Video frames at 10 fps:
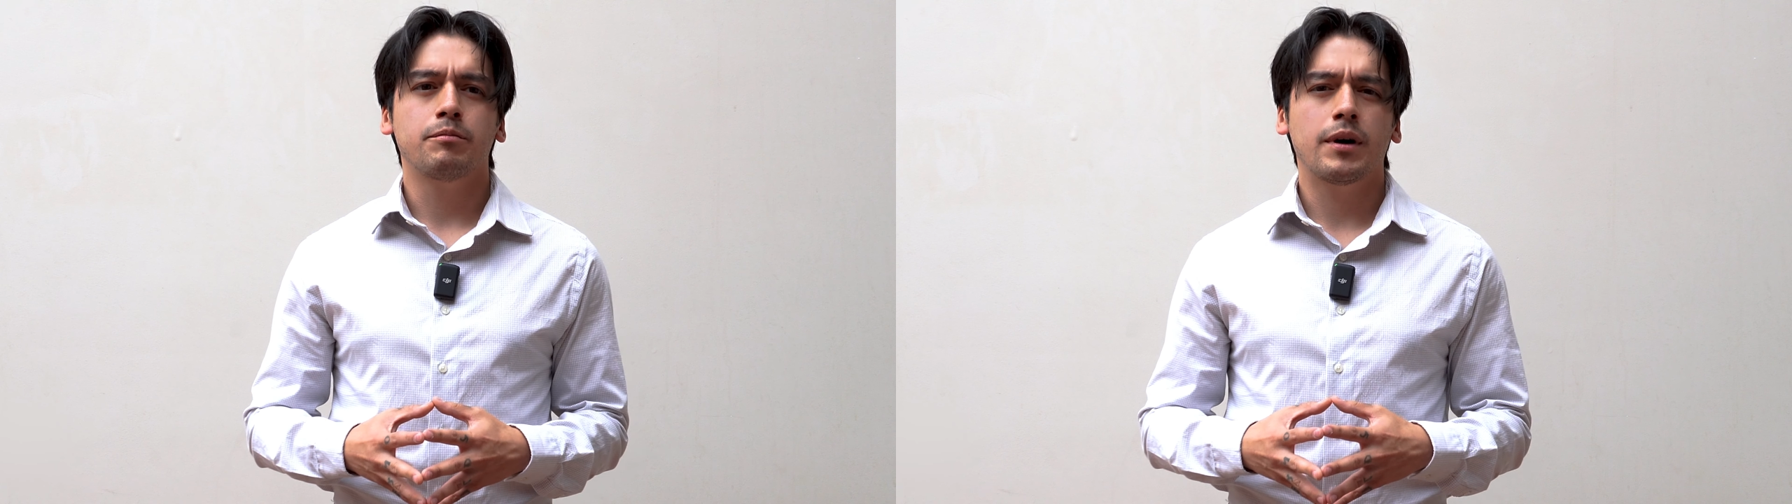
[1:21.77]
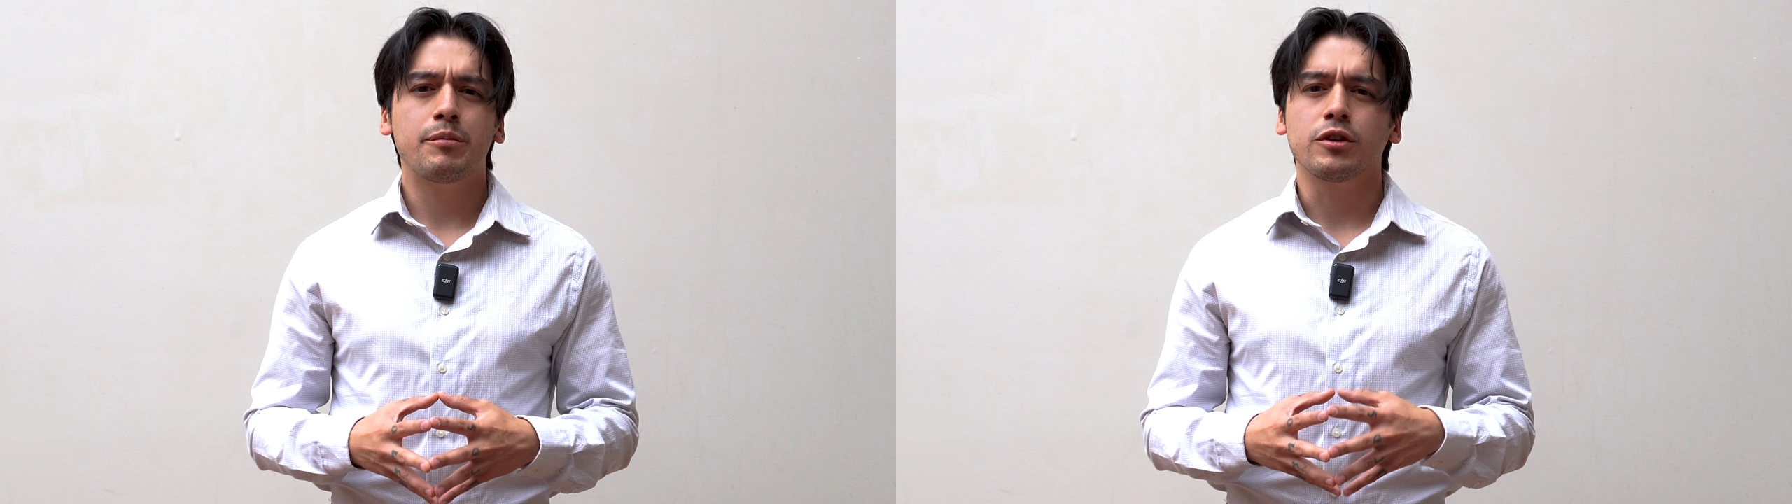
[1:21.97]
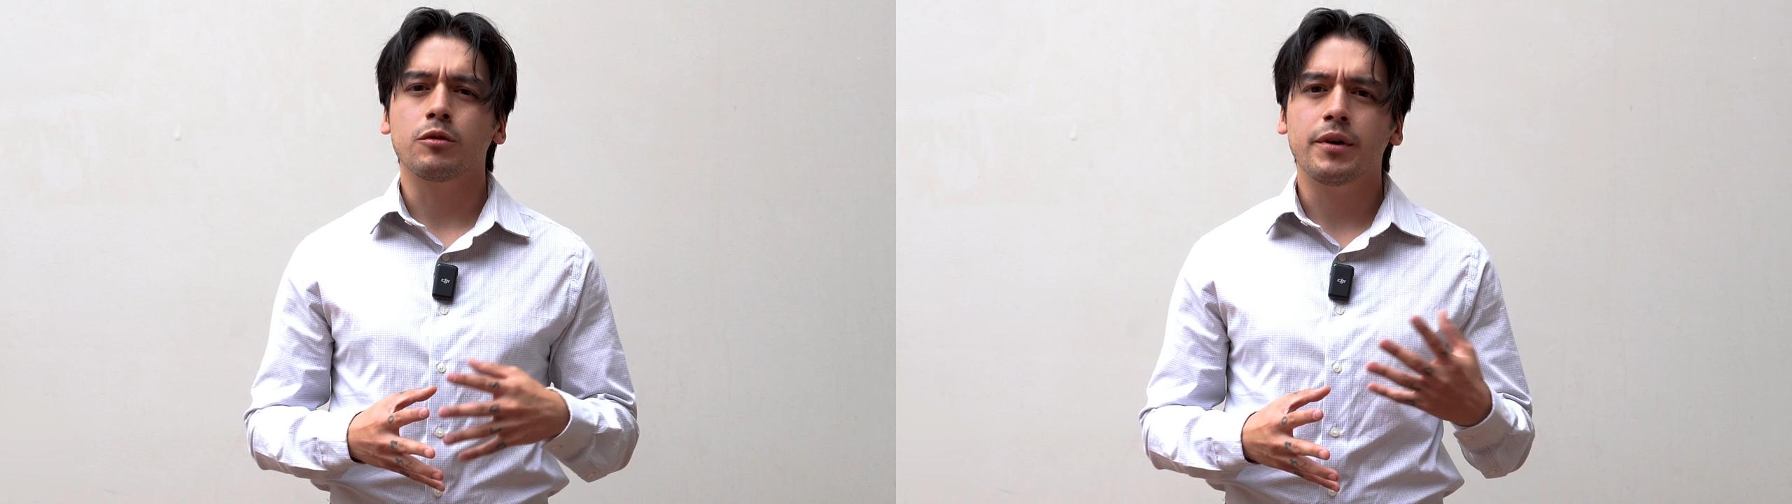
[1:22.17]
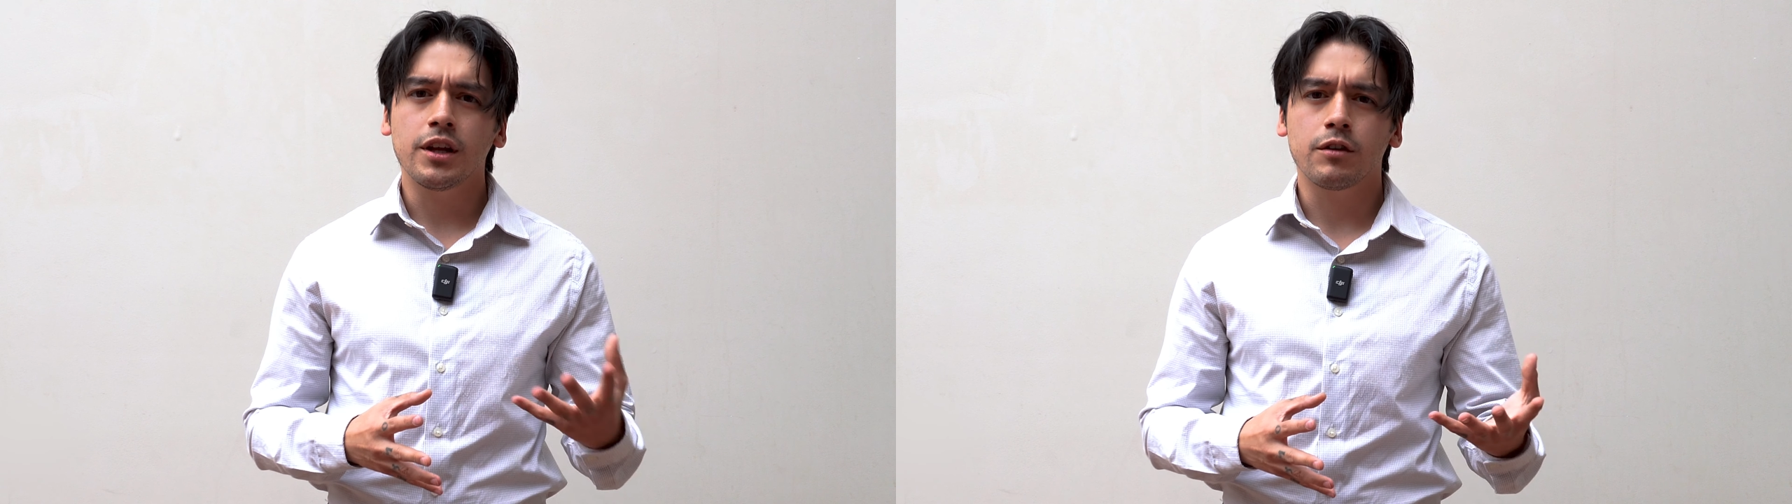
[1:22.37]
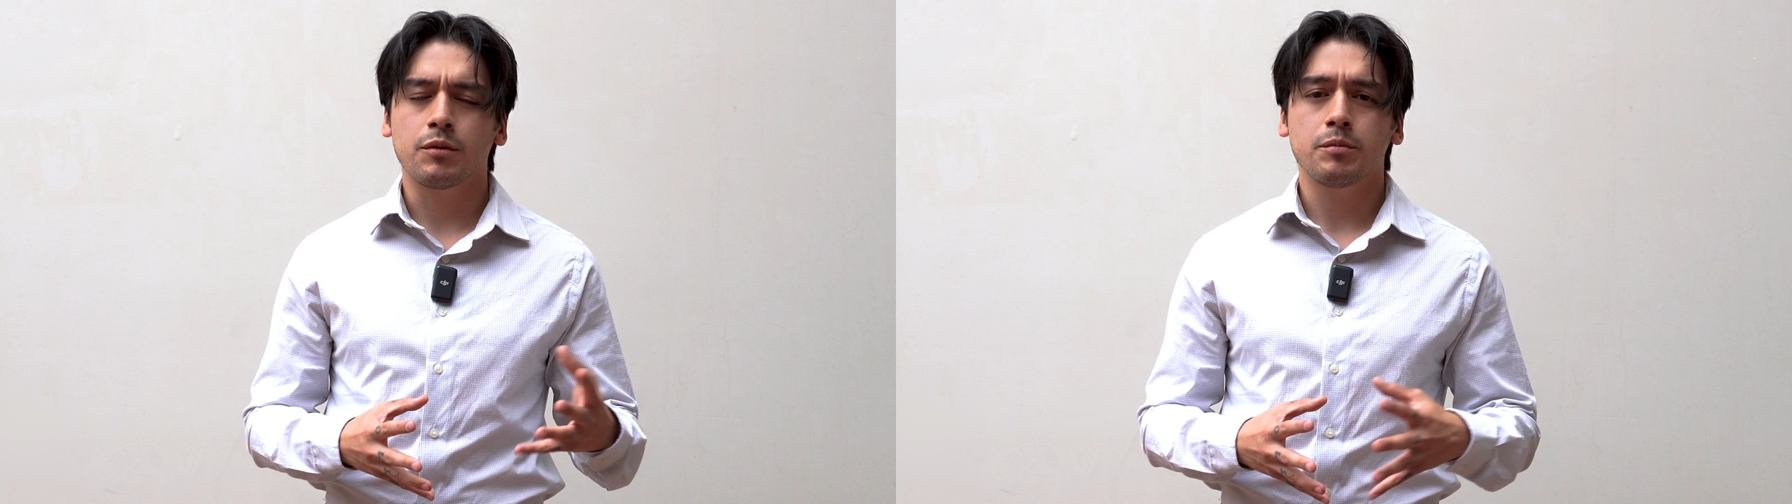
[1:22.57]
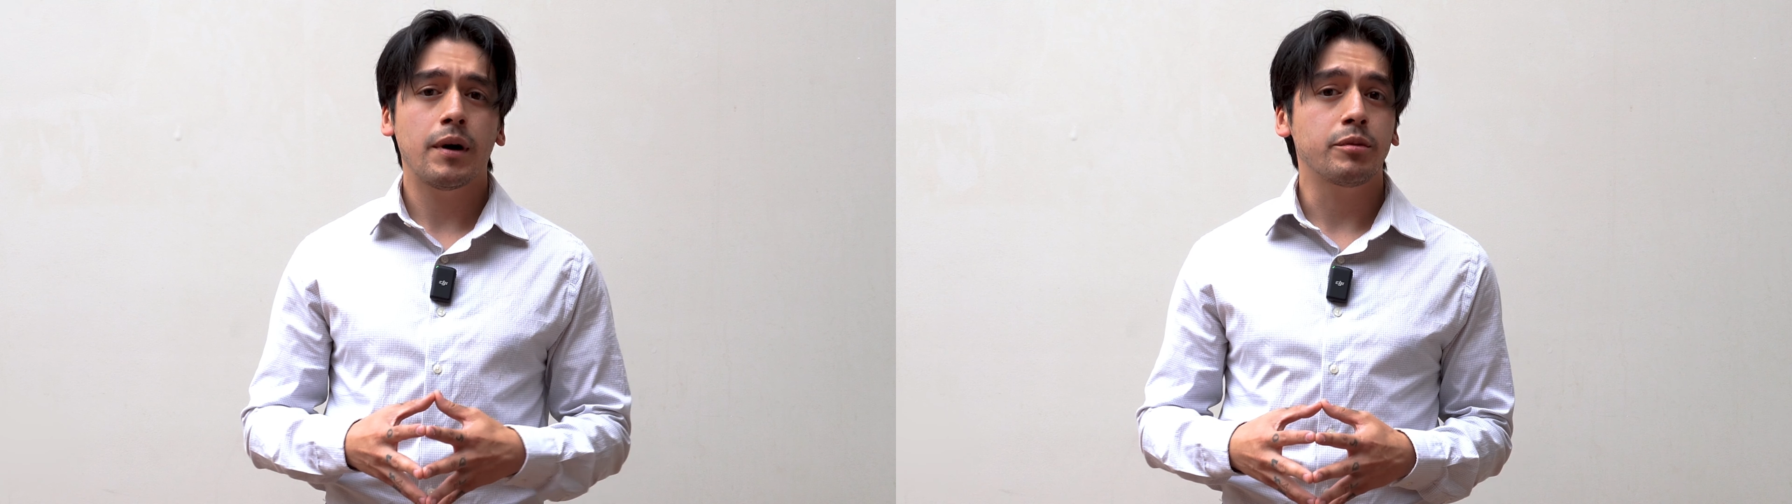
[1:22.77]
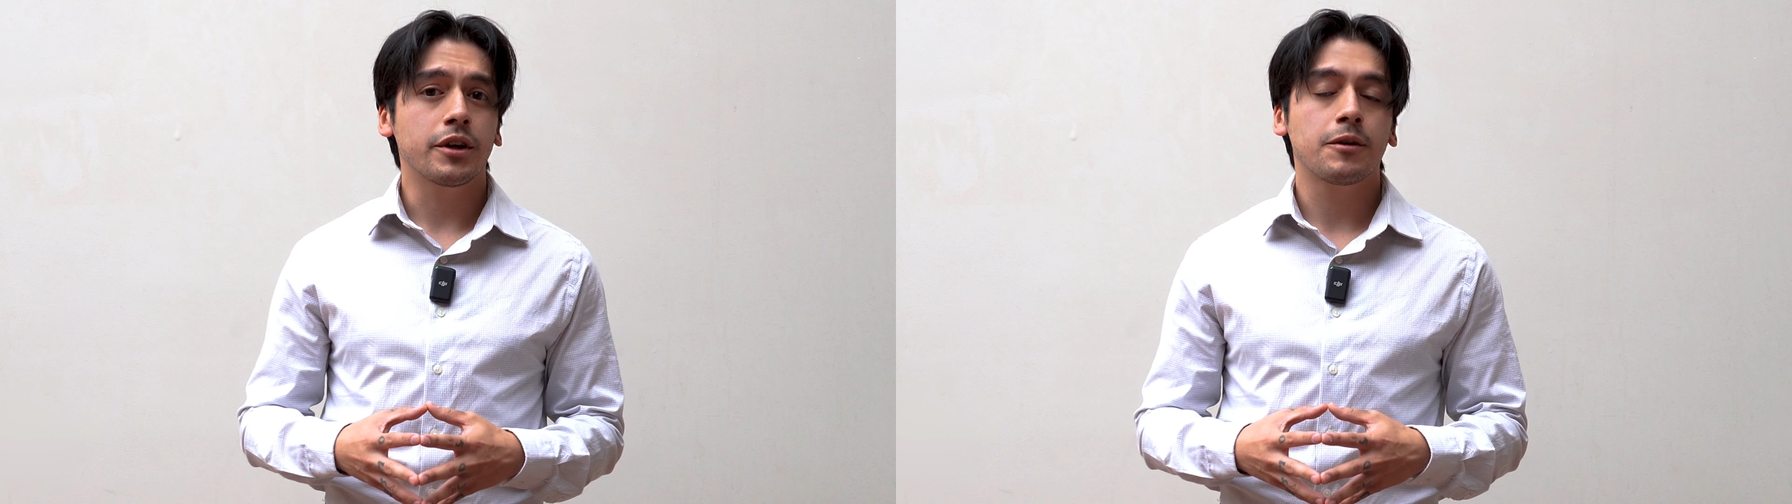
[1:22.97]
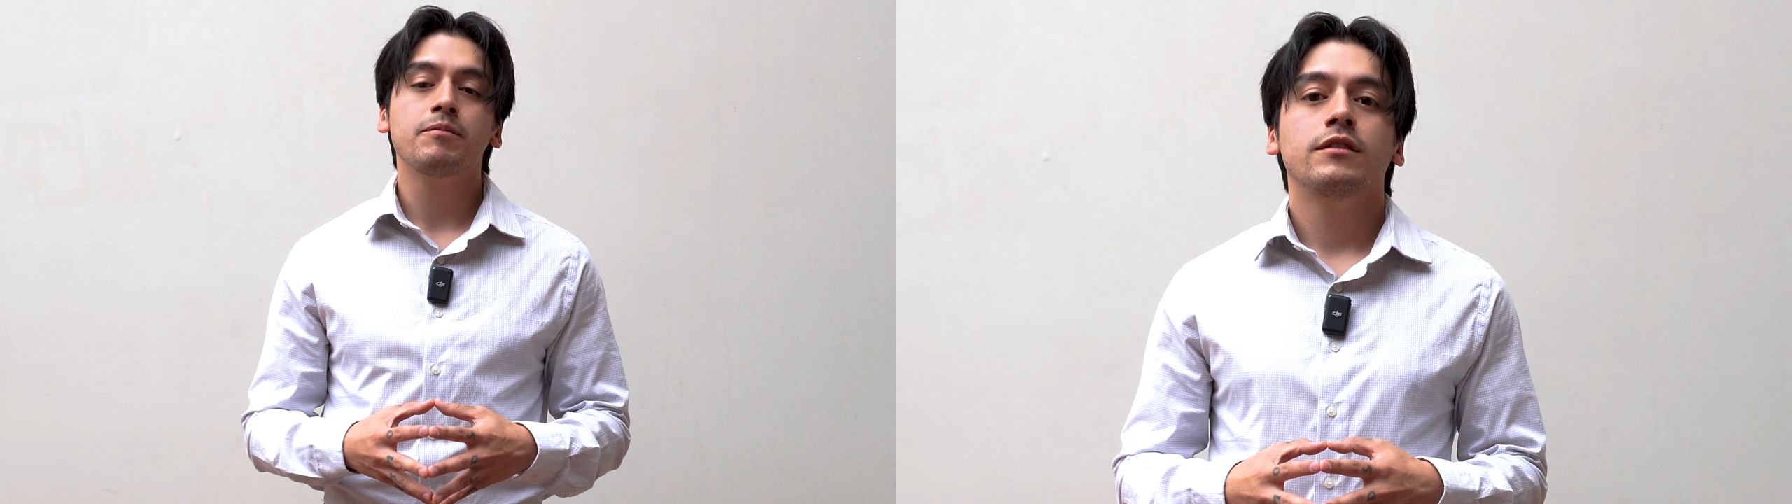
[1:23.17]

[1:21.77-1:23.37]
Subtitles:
popular opinion from the public.